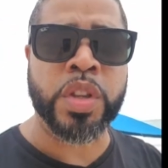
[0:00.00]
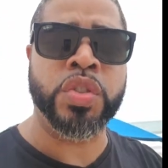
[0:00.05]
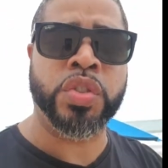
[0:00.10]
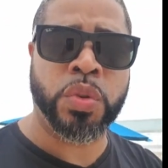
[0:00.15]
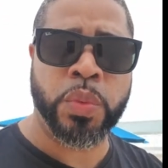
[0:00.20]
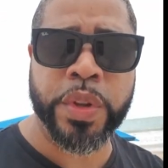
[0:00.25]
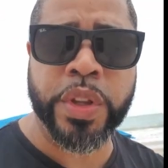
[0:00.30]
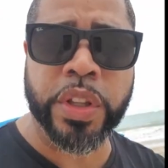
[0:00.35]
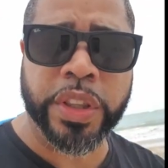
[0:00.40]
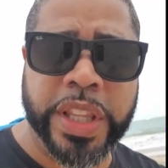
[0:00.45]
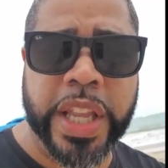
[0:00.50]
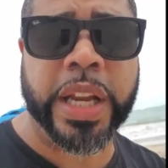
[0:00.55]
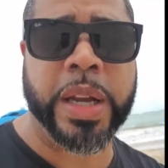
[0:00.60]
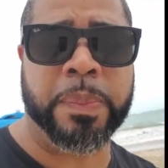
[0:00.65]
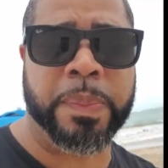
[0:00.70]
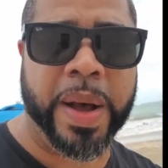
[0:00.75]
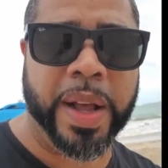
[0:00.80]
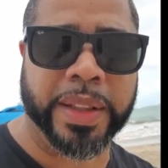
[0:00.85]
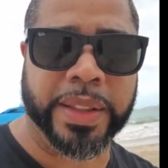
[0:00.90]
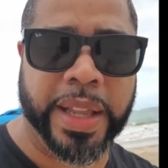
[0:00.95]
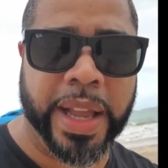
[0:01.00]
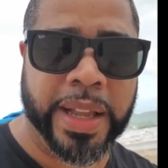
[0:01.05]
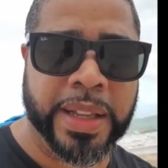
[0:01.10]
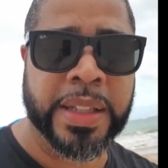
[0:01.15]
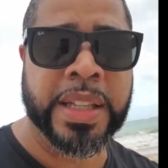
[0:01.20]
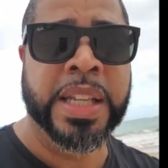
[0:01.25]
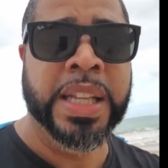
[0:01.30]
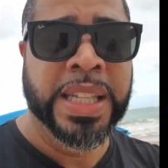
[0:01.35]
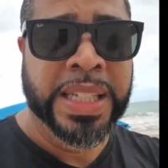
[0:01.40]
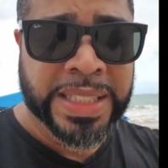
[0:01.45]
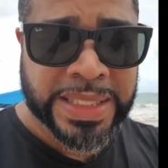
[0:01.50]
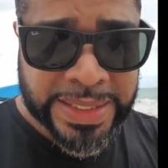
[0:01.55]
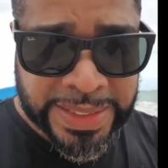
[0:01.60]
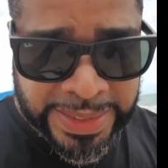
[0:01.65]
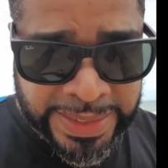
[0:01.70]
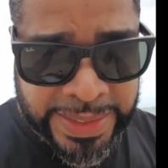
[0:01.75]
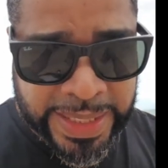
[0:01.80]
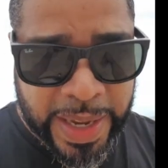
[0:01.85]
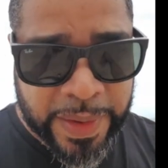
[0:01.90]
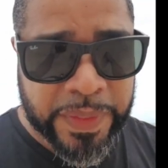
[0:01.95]
So when you think about that,
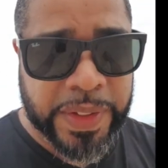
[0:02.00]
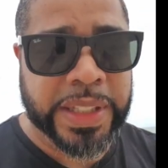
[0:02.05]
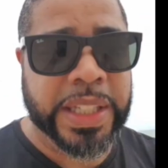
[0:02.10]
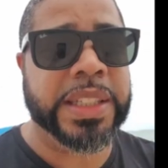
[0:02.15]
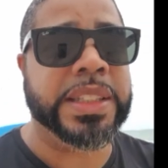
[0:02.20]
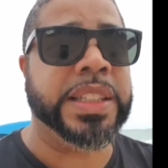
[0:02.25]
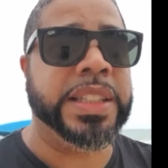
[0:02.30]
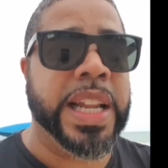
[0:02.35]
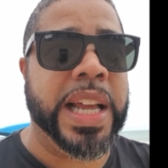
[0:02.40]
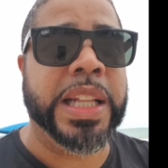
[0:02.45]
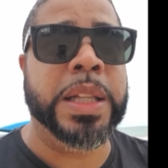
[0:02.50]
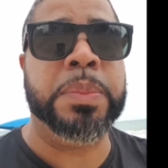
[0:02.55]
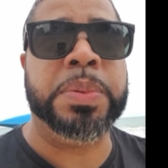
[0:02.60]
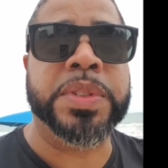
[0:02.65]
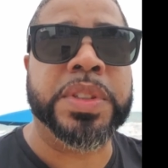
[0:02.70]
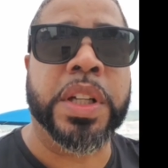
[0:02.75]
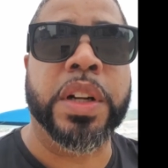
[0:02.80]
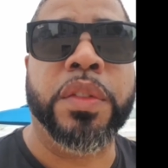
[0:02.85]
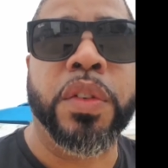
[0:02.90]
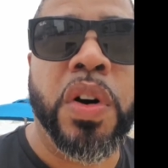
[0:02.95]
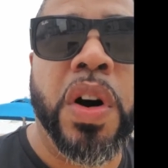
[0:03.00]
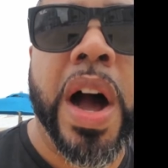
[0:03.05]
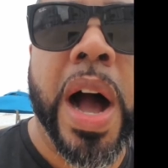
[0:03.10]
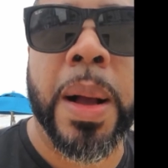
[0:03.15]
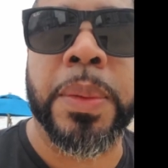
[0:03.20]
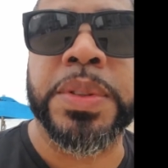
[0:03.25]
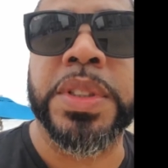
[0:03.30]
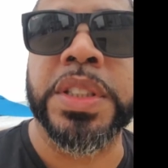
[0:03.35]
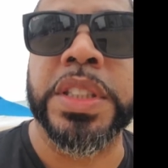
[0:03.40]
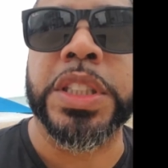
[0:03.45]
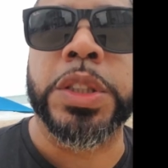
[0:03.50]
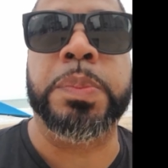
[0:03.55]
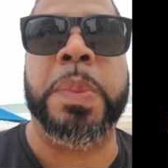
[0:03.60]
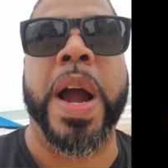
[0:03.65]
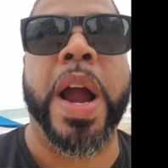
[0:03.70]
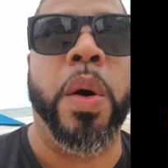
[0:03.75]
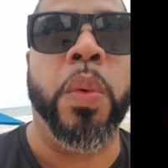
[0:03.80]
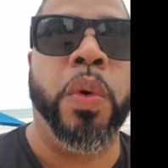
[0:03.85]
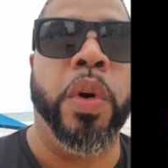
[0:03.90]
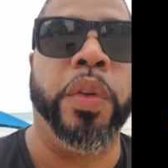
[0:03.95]
70 to 90% of all options
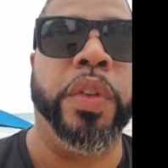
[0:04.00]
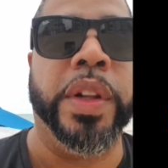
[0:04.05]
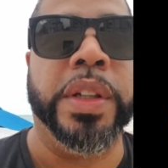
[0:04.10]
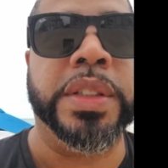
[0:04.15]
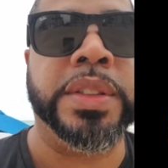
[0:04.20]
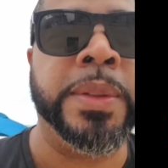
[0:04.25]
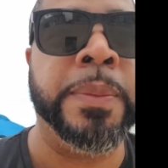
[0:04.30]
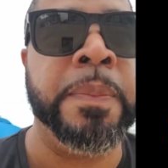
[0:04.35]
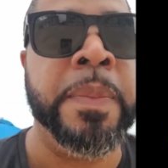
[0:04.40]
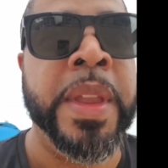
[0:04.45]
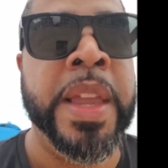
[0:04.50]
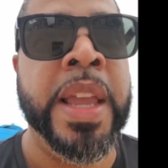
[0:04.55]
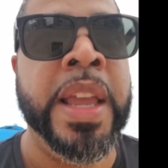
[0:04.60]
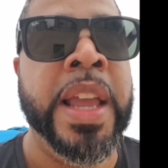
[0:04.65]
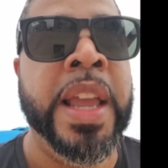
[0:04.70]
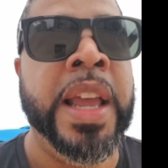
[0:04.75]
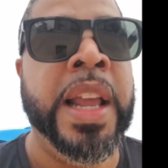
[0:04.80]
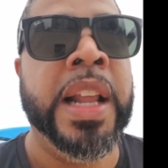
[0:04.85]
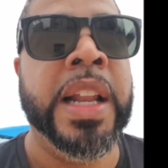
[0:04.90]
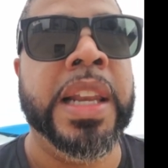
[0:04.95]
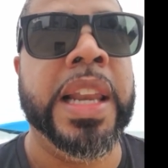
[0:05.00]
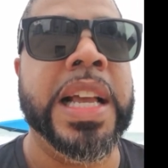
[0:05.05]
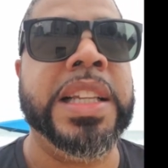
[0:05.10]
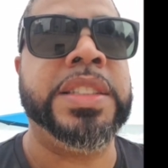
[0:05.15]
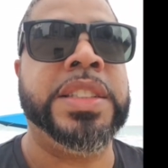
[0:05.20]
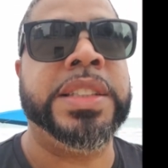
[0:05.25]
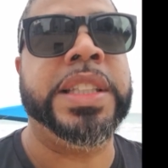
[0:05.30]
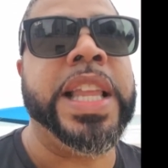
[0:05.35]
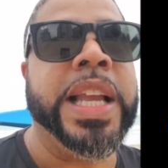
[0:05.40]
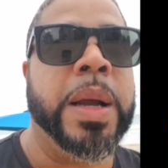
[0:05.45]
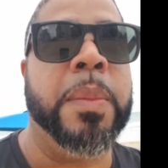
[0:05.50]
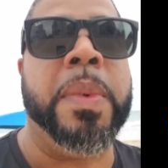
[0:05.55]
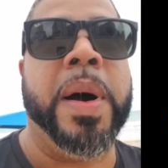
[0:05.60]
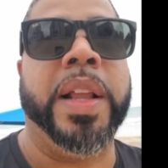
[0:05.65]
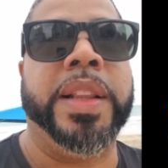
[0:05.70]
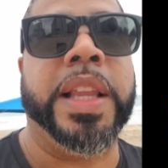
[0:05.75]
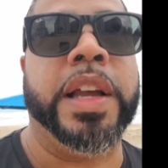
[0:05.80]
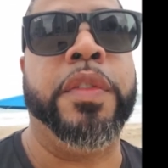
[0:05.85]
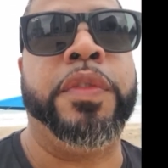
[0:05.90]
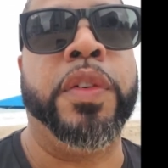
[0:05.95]
expire worthless. Let's think
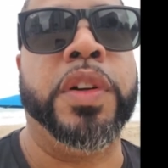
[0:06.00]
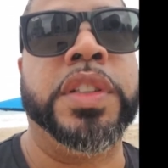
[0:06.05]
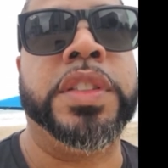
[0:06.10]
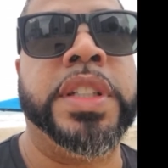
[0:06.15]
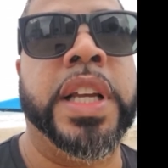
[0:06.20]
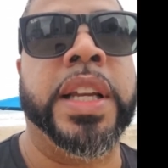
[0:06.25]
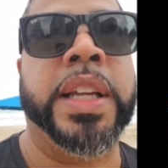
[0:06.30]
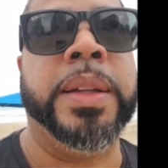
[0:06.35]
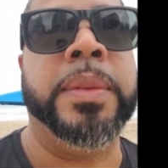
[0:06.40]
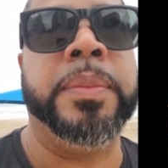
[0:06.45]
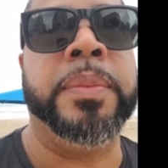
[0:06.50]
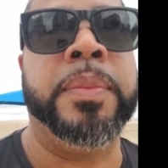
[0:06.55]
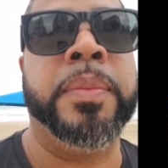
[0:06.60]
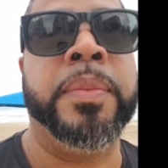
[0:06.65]
about that for a second.